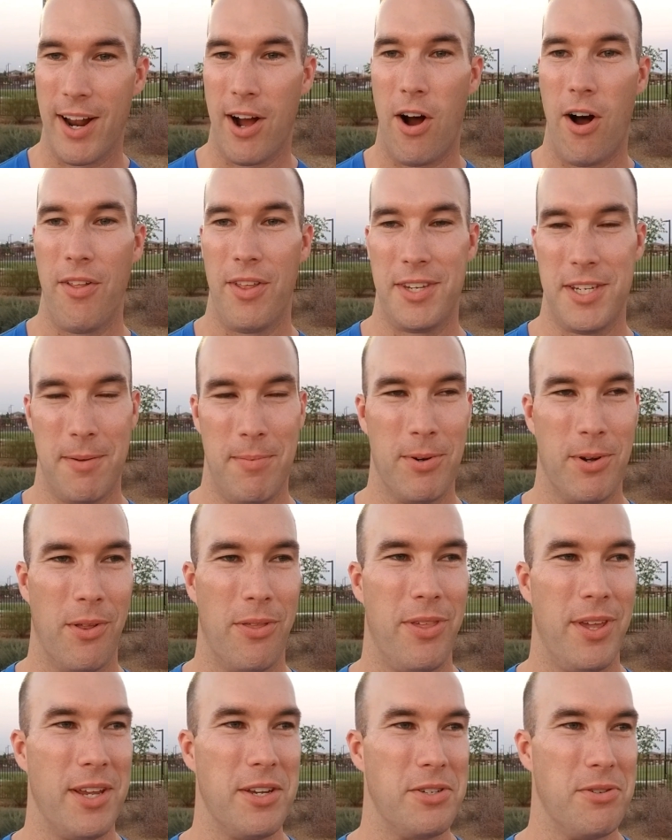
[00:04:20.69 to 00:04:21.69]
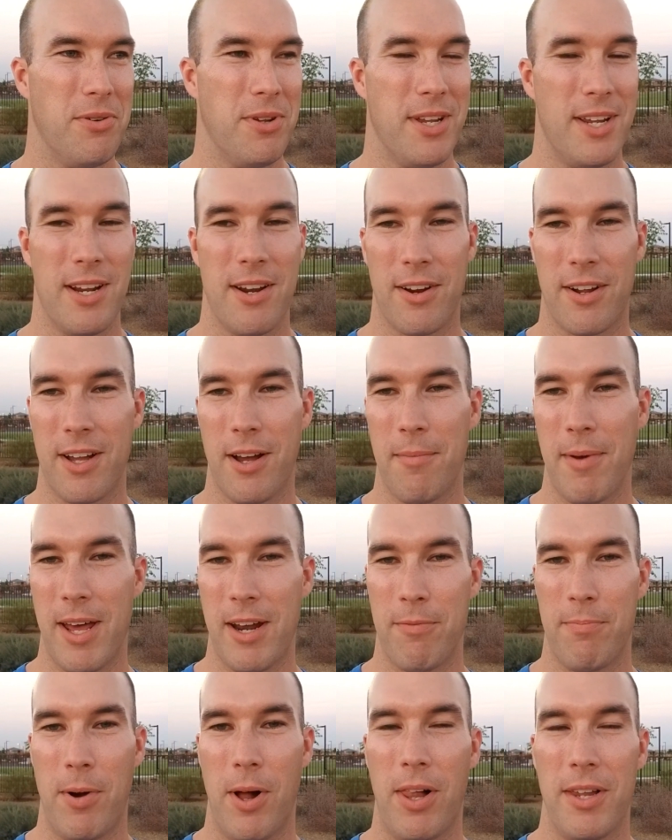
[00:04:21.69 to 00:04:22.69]
All the typical things you hear come out
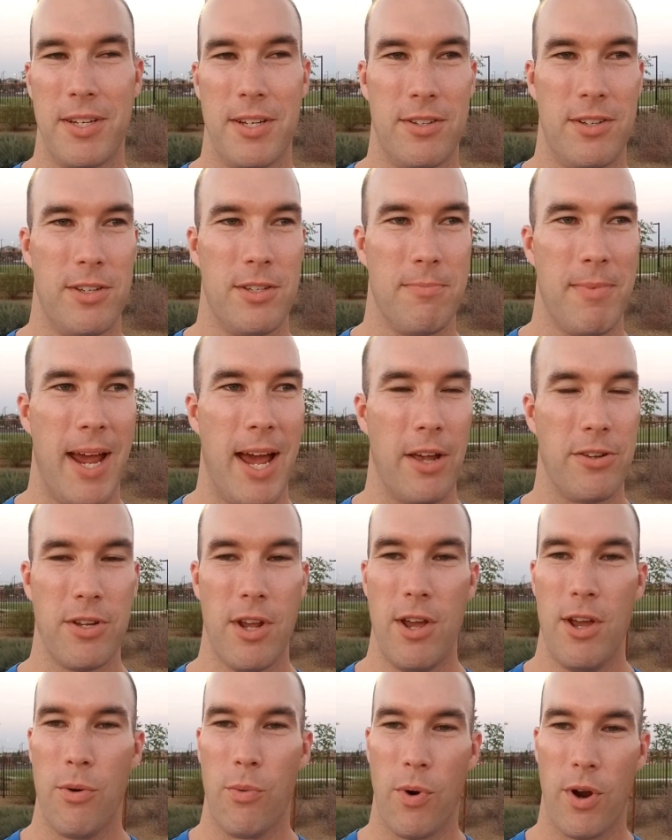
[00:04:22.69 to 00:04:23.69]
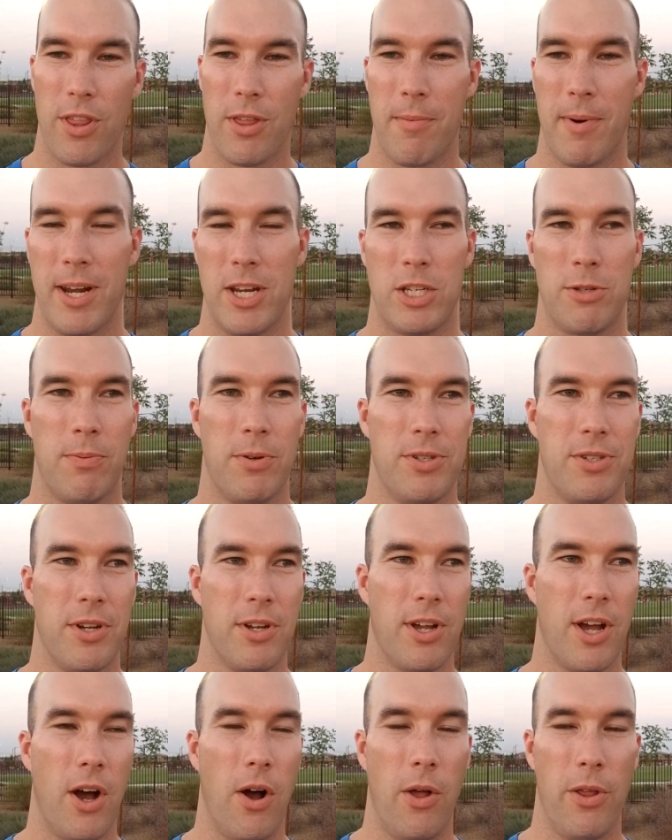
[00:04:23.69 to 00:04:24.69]
of politicians' mouths, where the money's supposed to
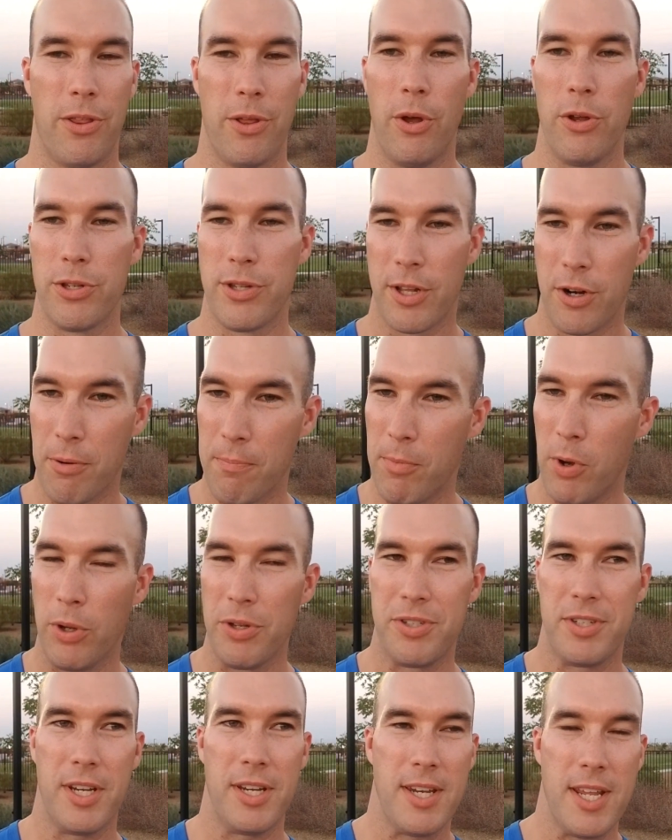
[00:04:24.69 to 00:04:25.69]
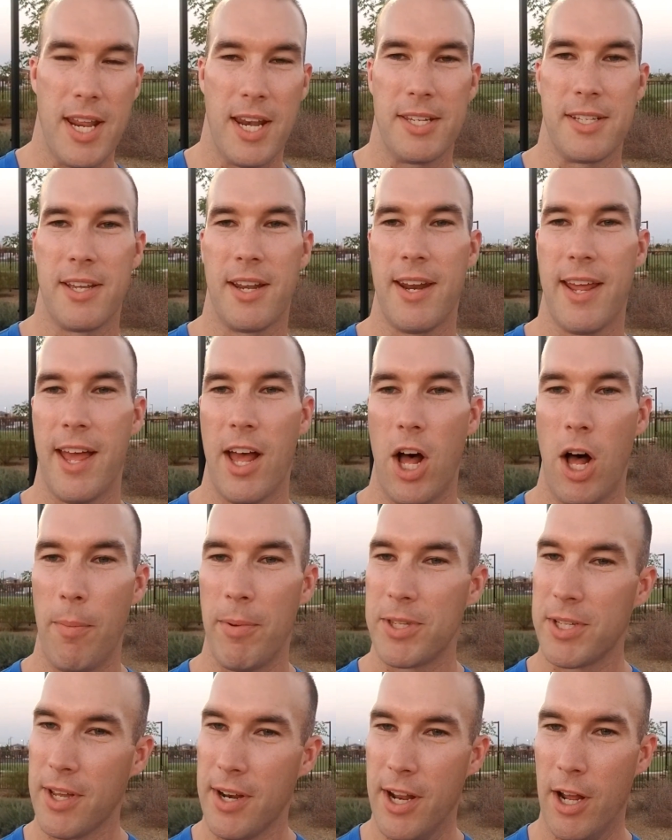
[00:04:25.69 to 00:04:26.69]
go, those that are most in need, it's gonna help.
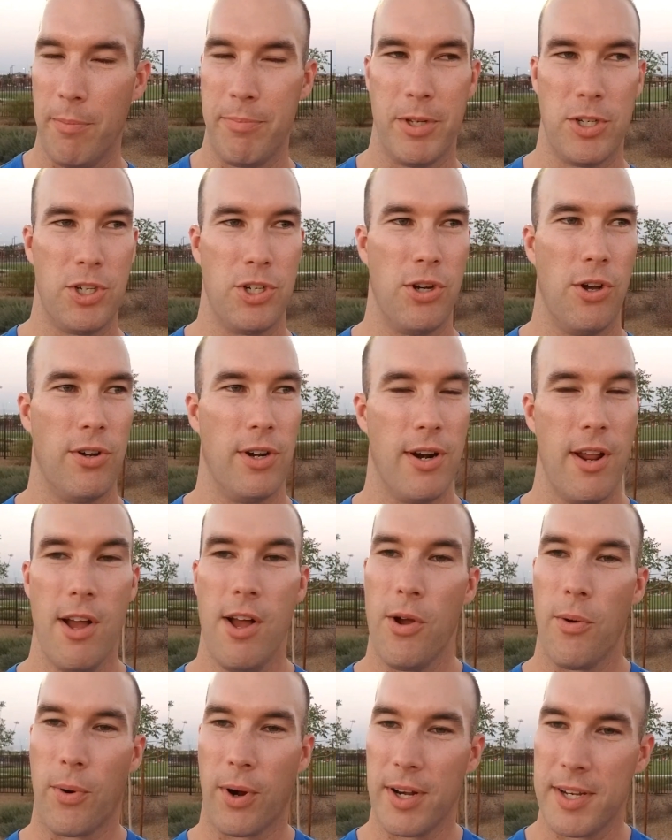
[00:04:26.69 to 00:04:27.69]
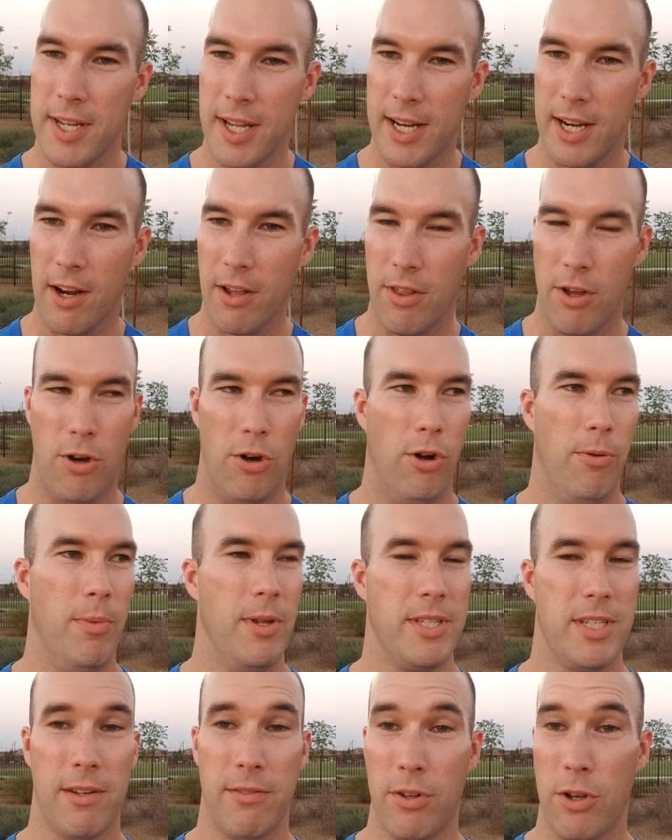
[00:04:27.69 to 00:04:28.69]
It's gonna help the children. We're gonna take care of the
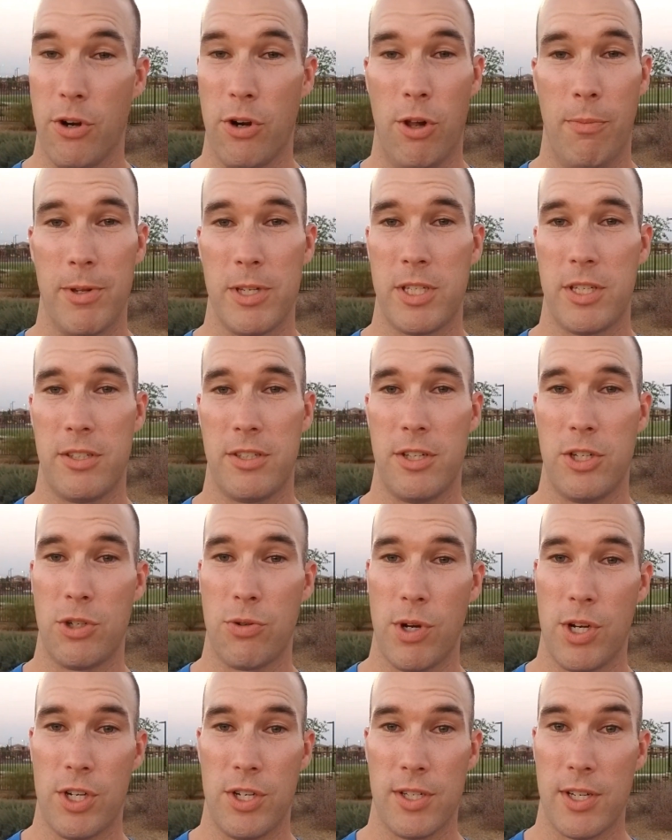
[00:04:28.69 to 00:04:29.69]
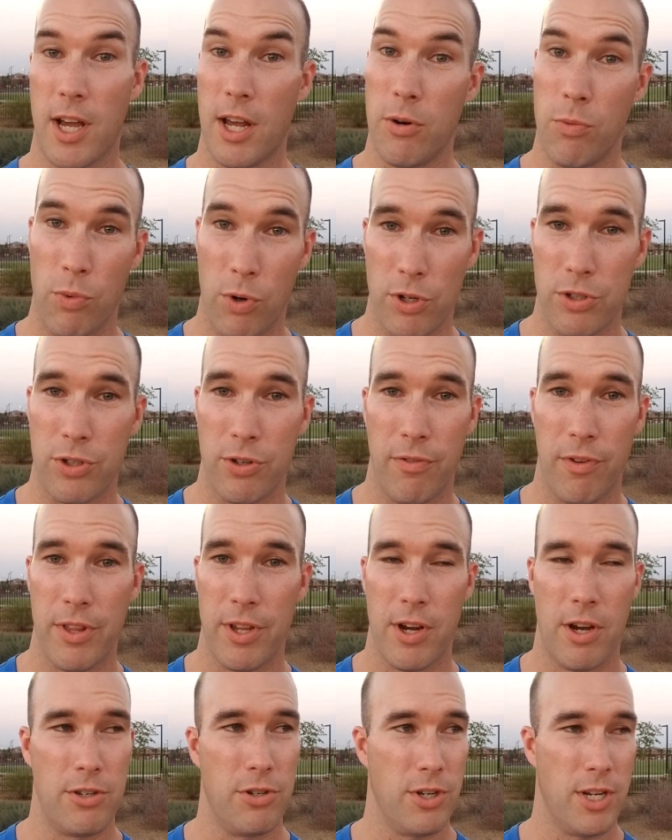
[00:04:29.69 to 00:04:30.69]
homeless, even though your homeless situation has gotten worse over the
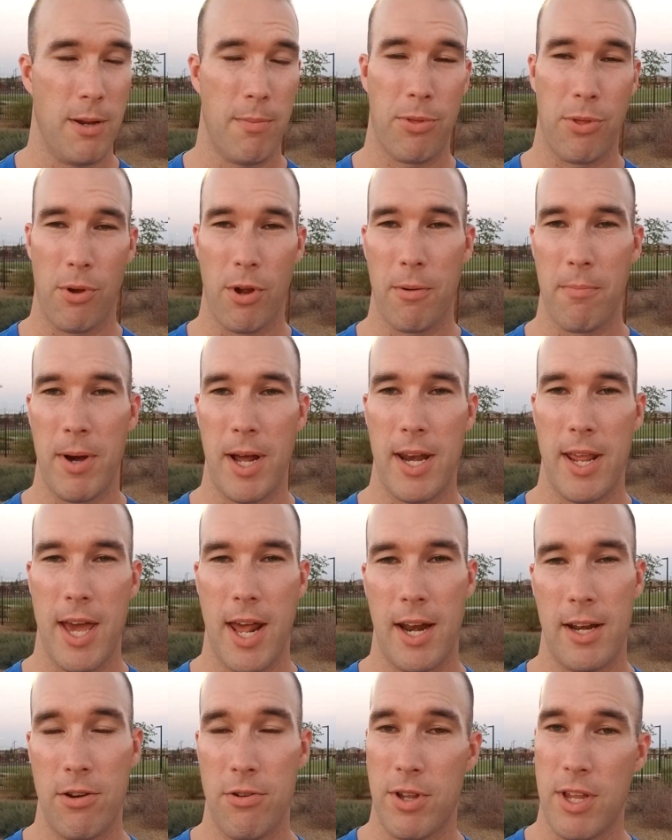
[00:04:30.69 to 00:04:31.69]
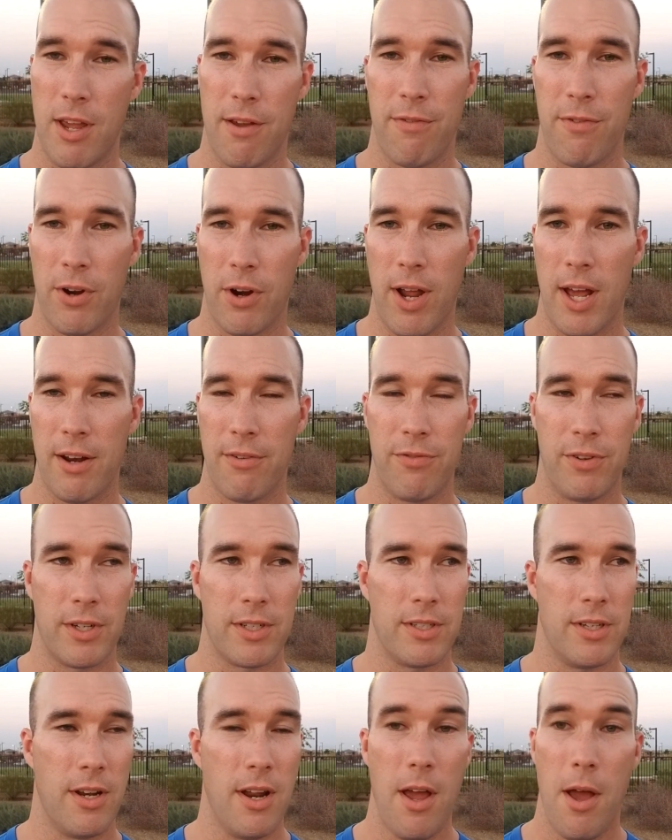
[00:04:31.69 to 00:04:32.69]
years, you keep throwing money at it and you can't figure out how to
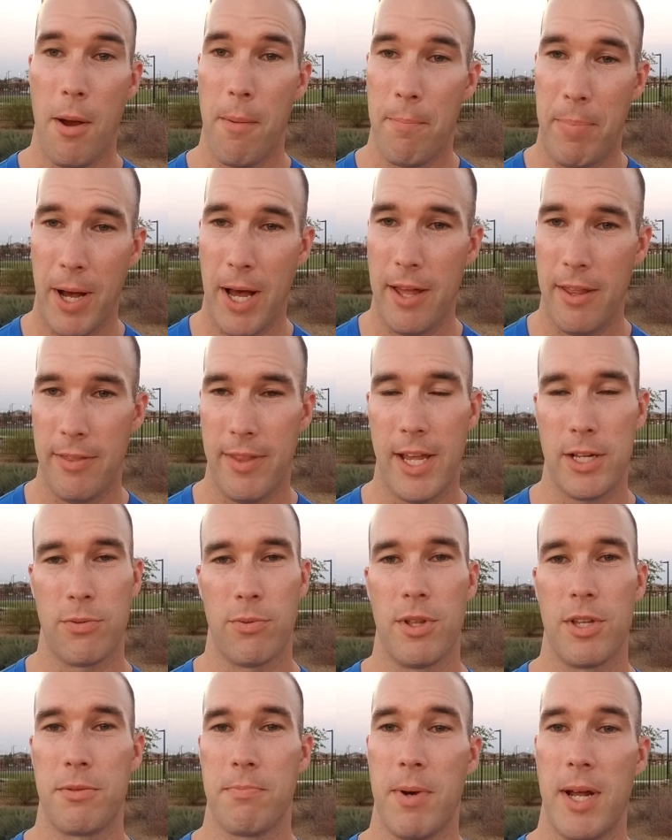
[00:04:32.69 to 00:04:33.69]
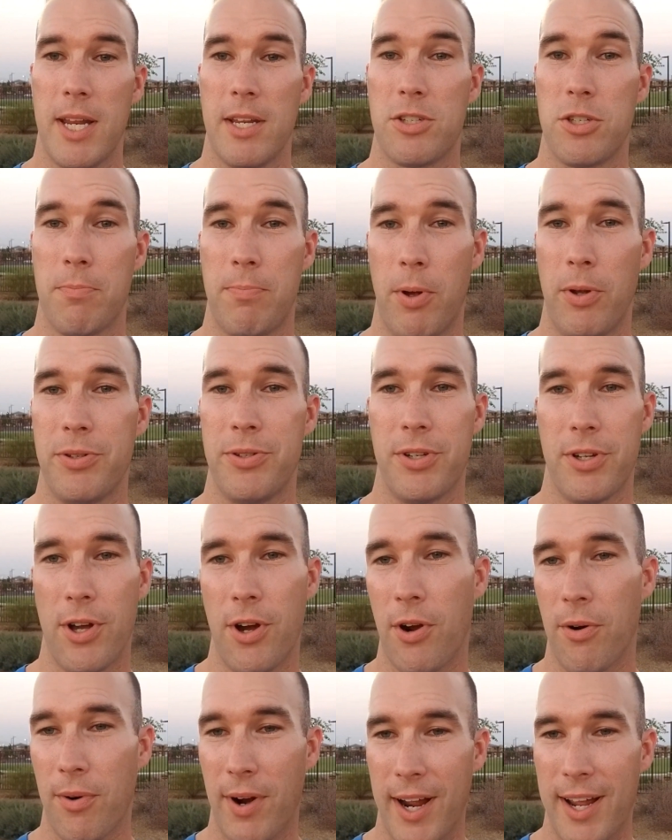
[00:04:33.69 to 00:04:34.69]
fix it. But that's where this money is supposed to
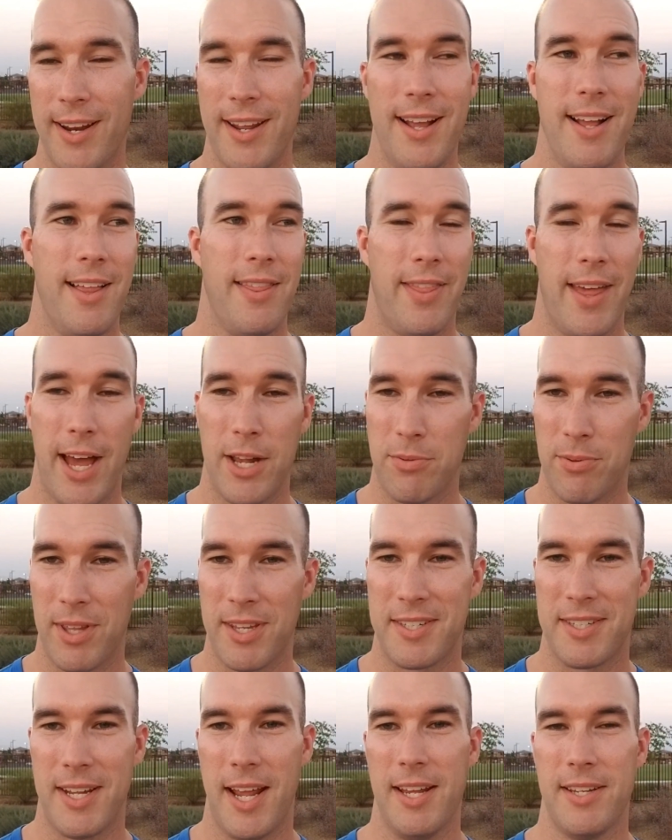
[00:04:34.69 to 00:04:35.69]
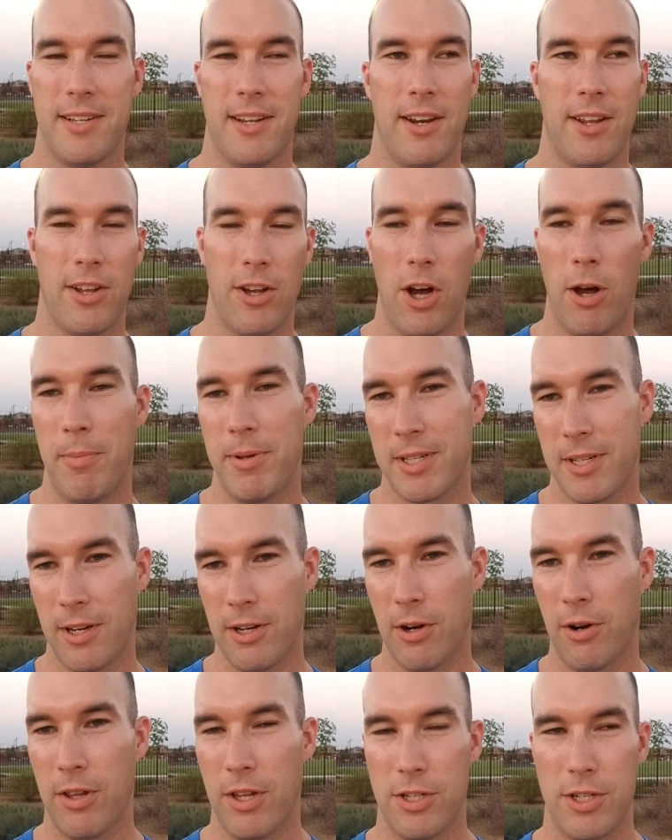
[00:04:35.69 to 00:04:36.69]
go, right? That's where they say it's gonna go, but it's gonna
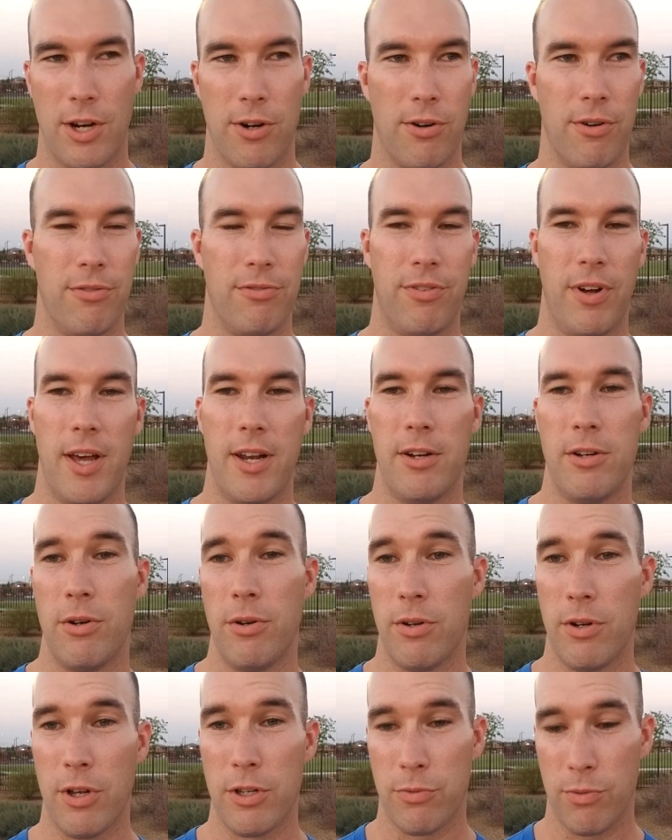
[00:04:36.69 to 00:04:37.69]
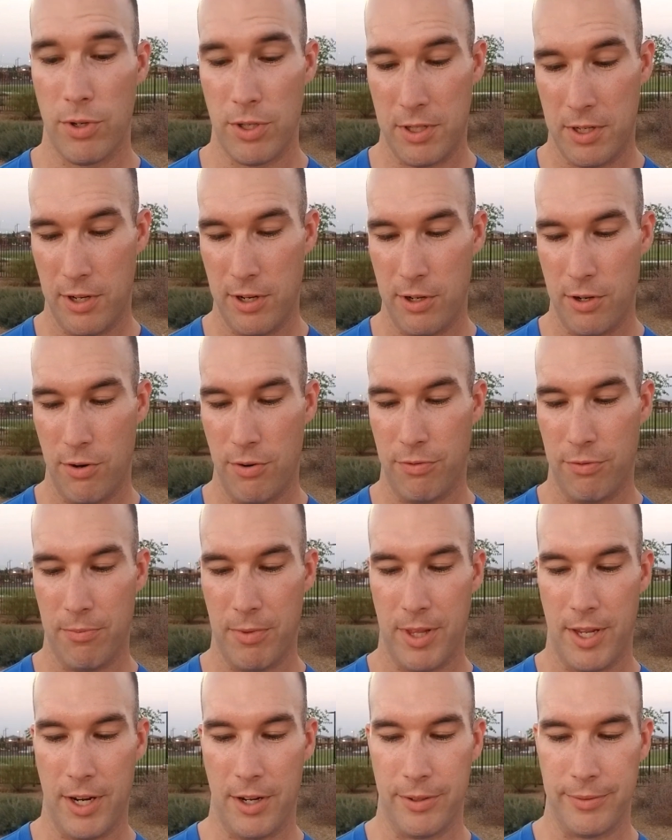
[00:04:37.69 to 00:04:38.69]
go to the general fund, and who knows where it's gonna go from
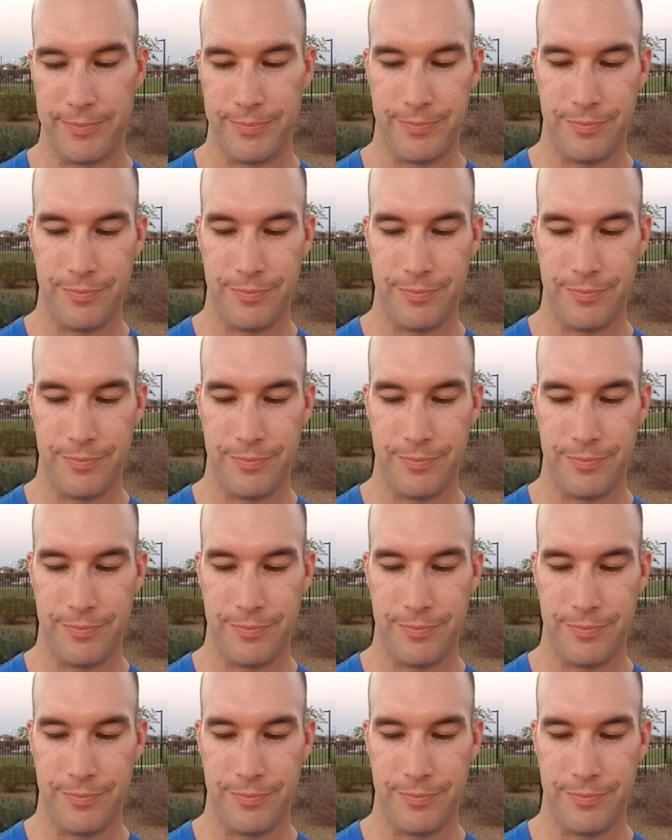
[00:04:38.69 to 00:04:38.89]
there.